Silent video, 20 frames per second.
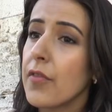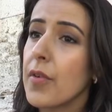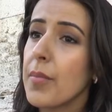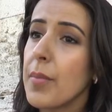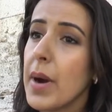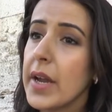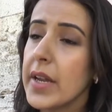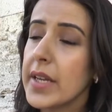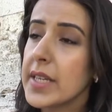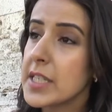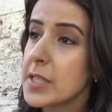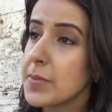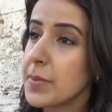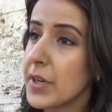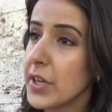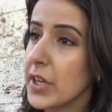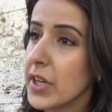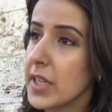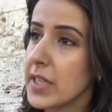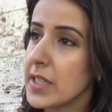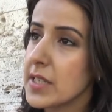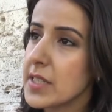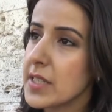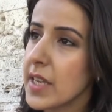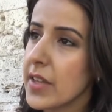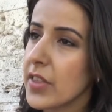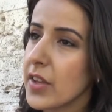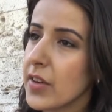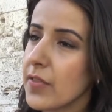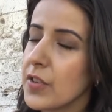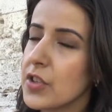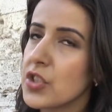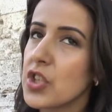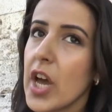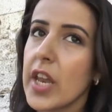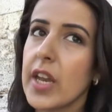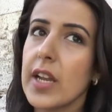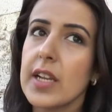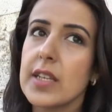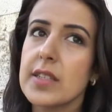From my experience, I think for
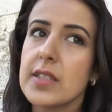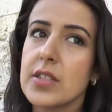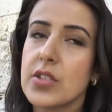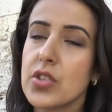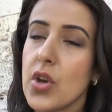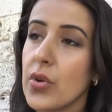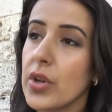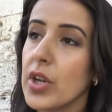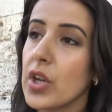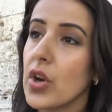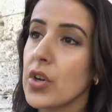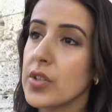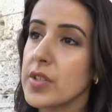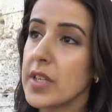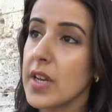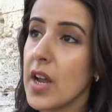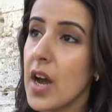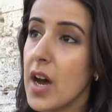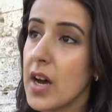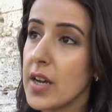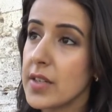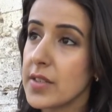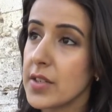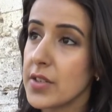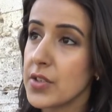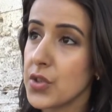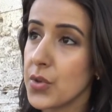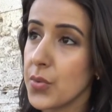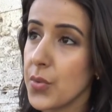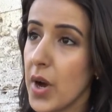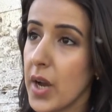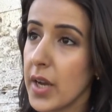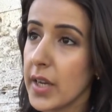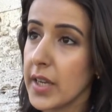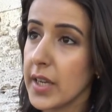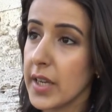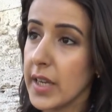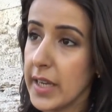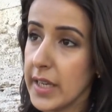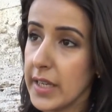journalists it's only gotten harder to
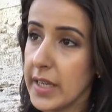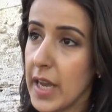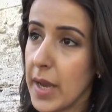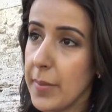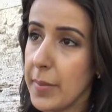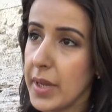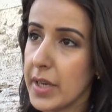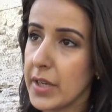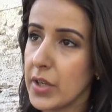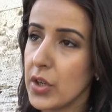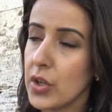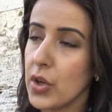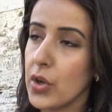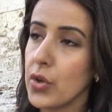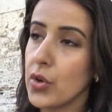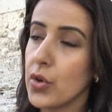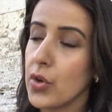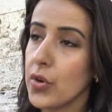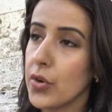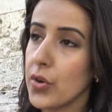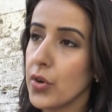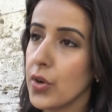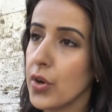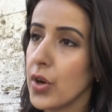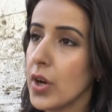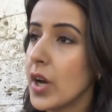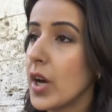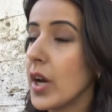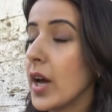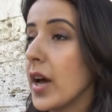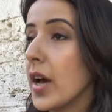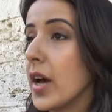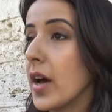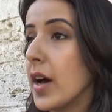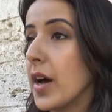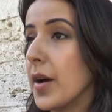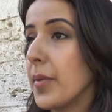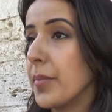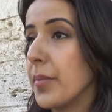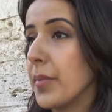work in Yemen. You know, you're
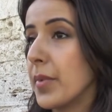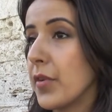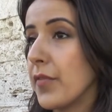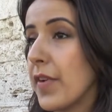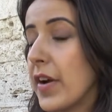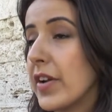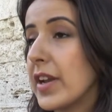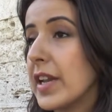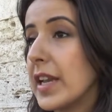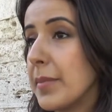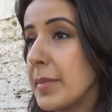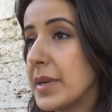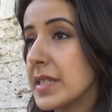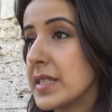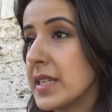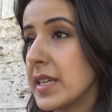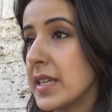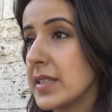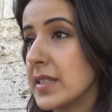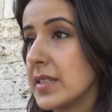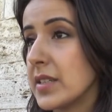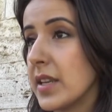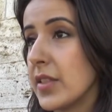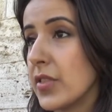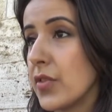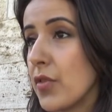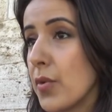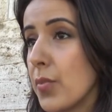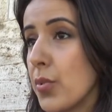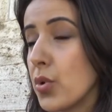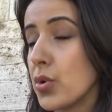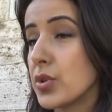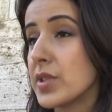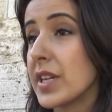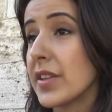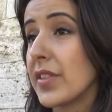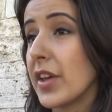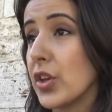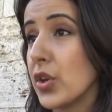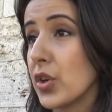very limited in the
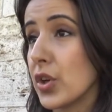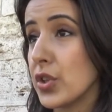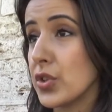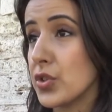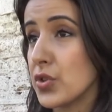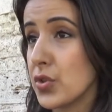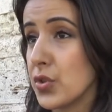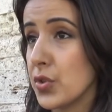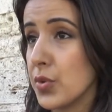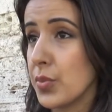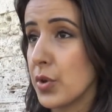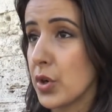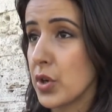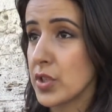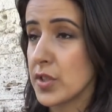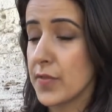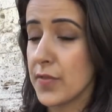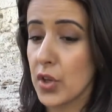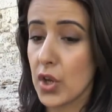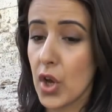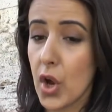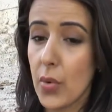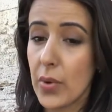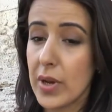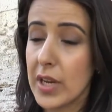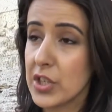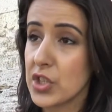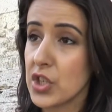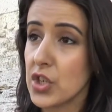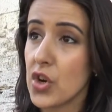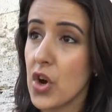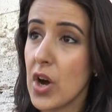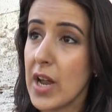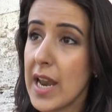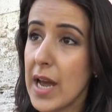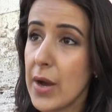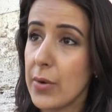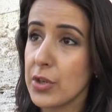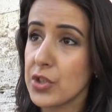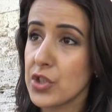reporting that you can do because of the coalition not
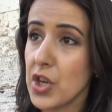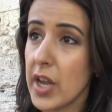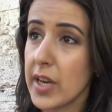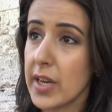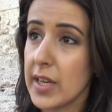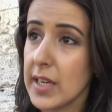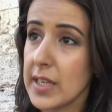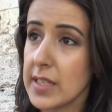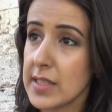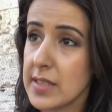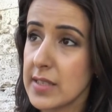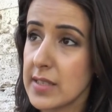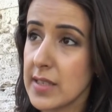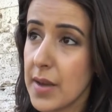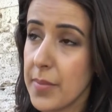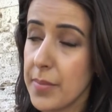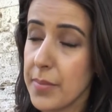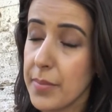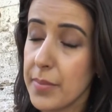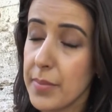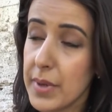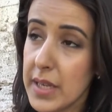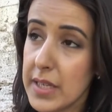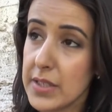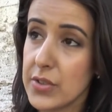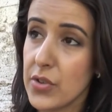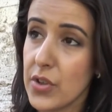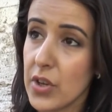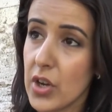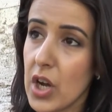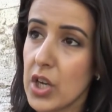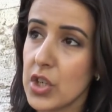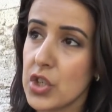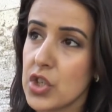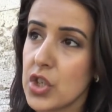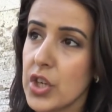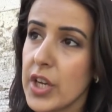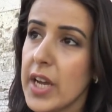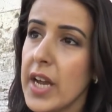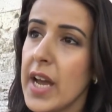allowing journalists into the
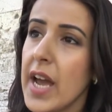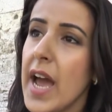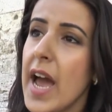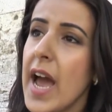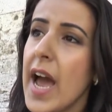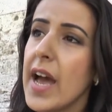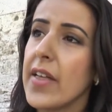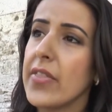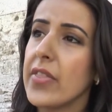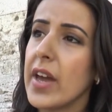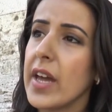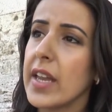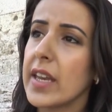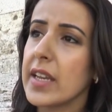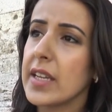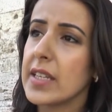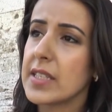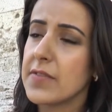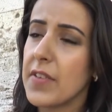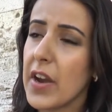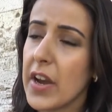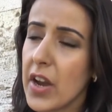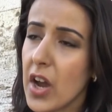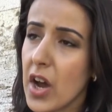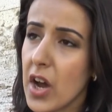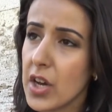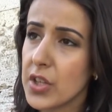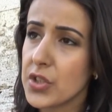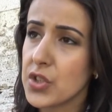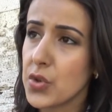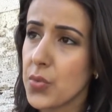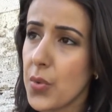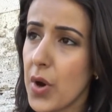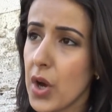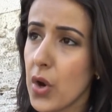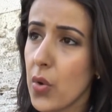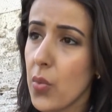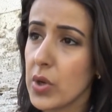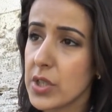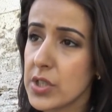country, and then it's very hard to
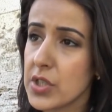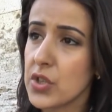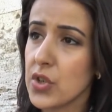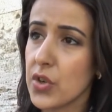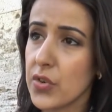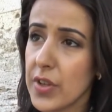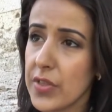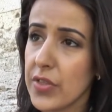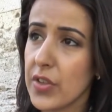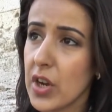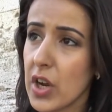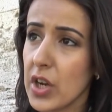work once you're in the